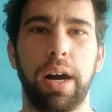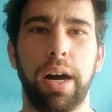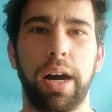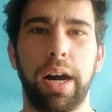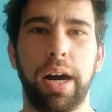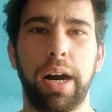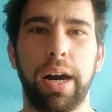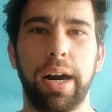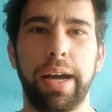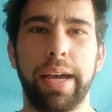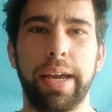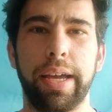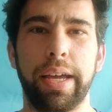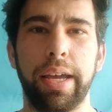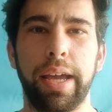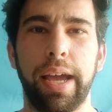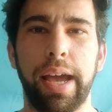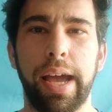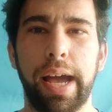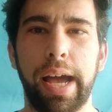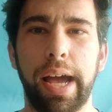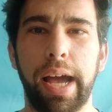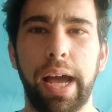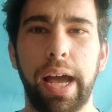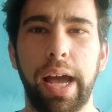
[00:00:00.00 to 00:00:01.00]
I
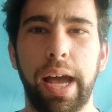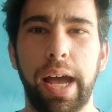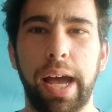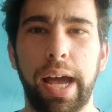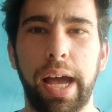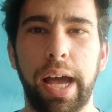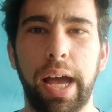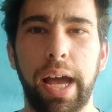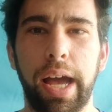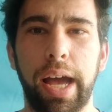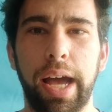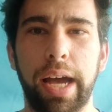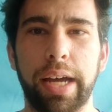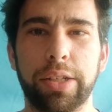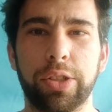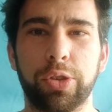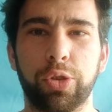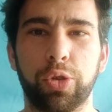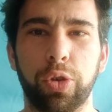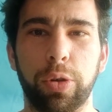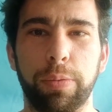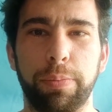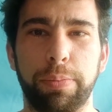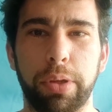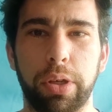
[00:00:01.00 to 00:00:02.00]

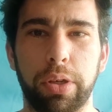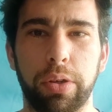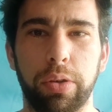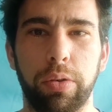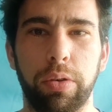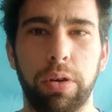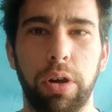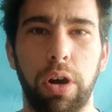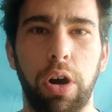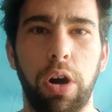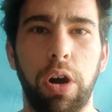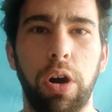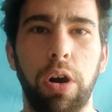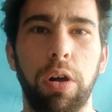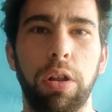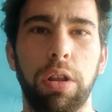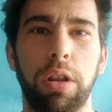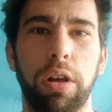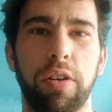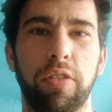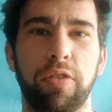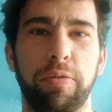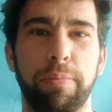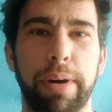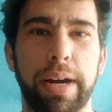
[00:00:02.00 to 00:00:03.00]
attribute all
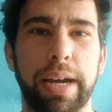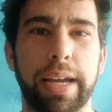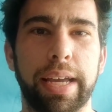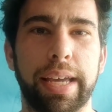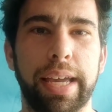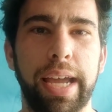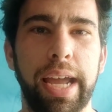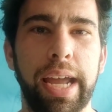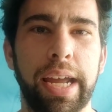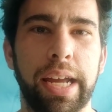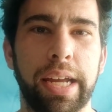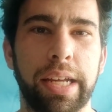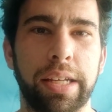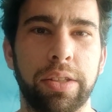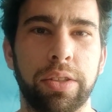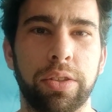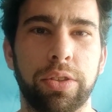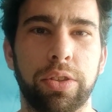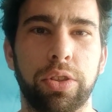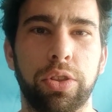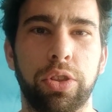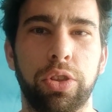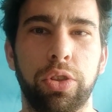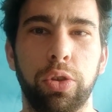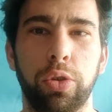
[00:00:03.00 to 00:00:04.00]
of my
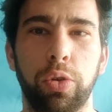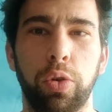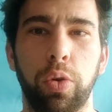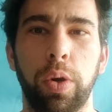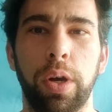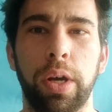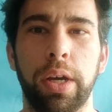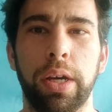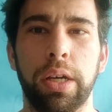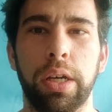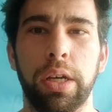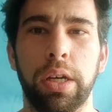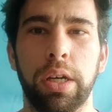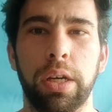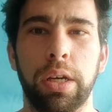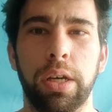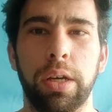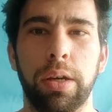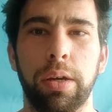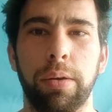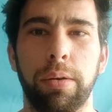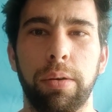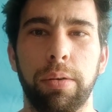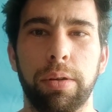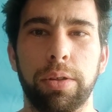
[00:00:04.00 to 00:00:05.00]
gains to
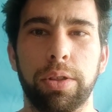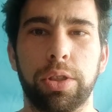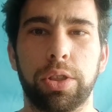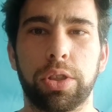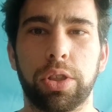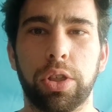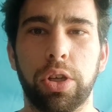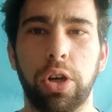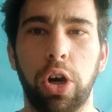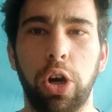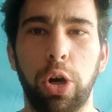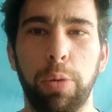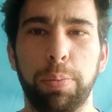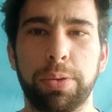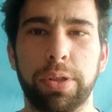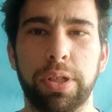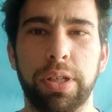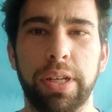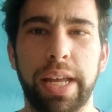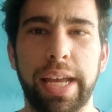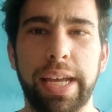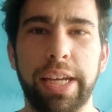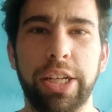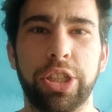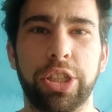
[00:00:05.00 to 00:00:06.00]
Sculpt
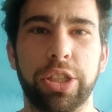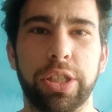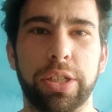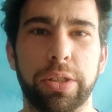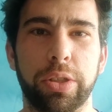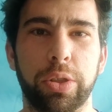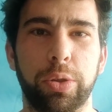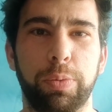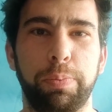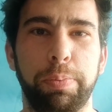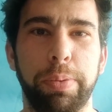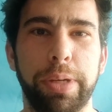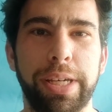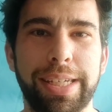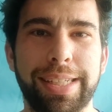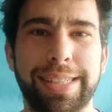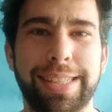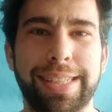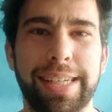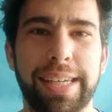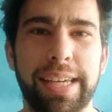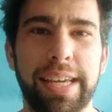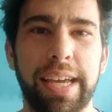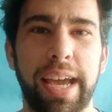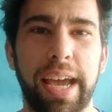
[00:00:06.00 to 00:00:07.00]
Nation's
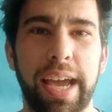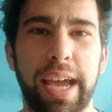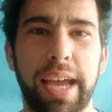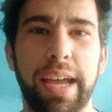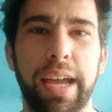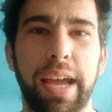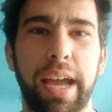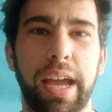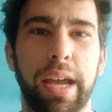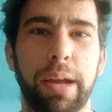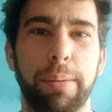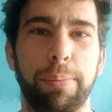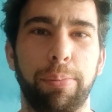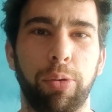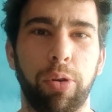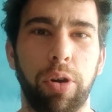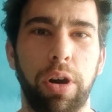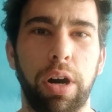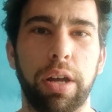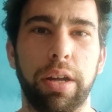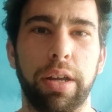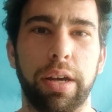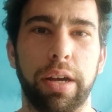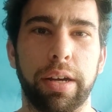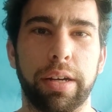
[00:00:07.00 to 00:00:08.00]
BCAA
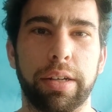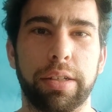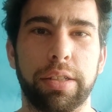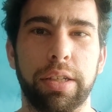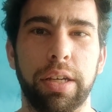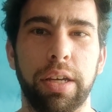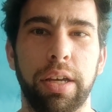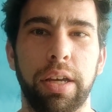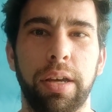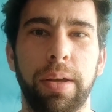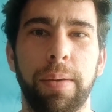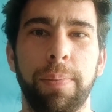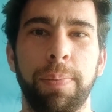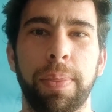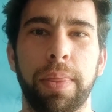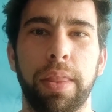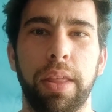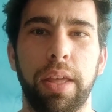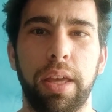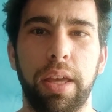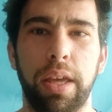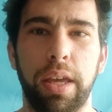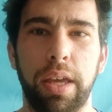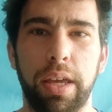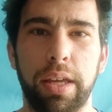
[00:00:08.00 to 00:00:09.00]
product.
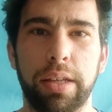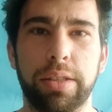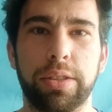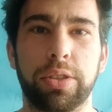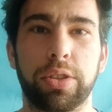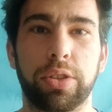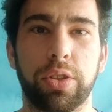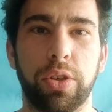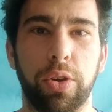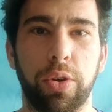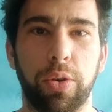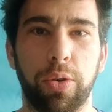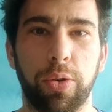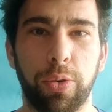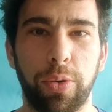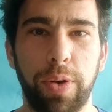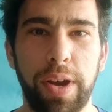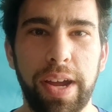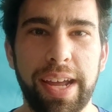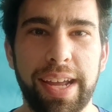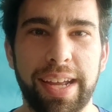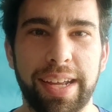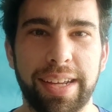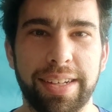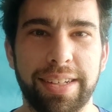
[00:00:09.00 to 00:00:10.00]
It's
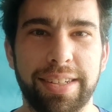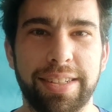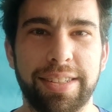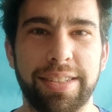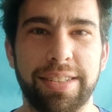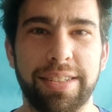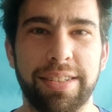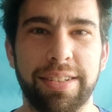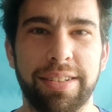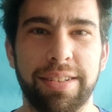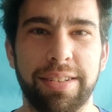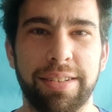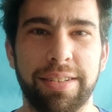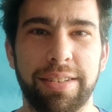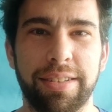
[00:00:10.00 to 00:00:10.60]
great.